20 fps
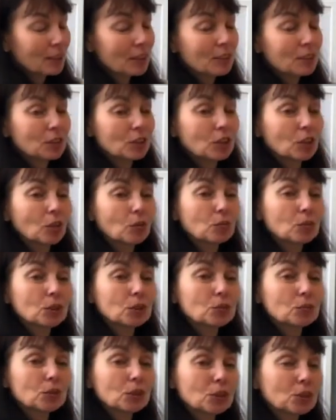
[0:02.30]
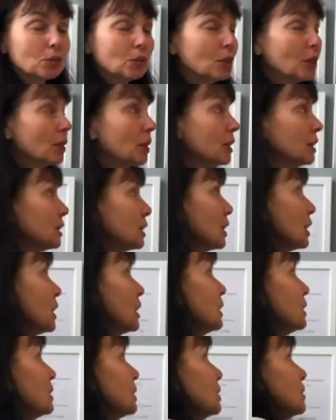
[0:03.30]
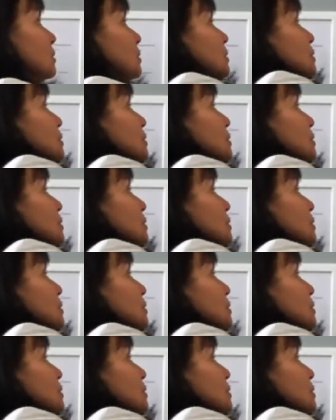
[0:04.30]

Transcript: So what we do in this case,